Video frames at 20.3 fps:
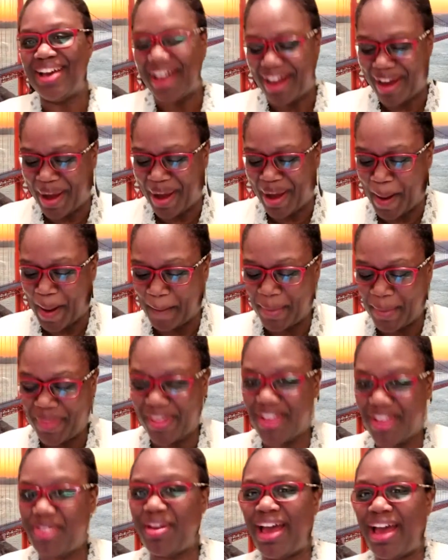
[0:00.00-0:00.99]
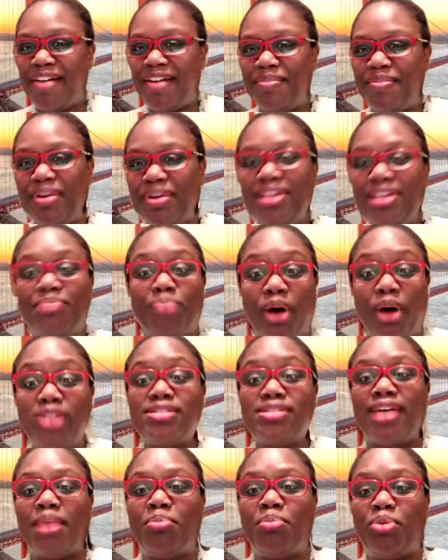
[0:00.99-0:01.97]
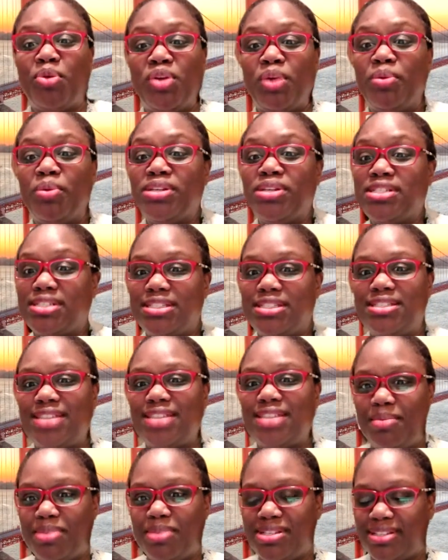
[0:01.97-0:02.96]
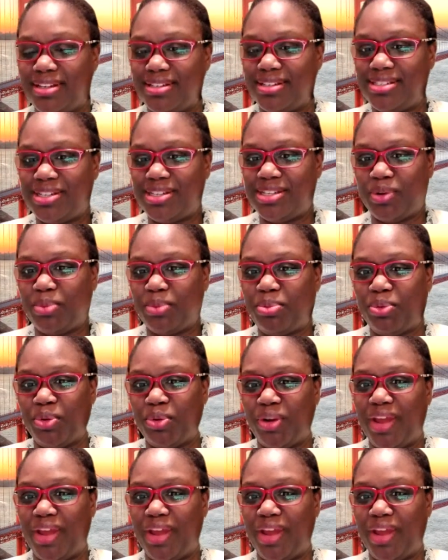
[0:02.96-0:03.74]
And then you have multi-pruner, which is the same as a serial pruner.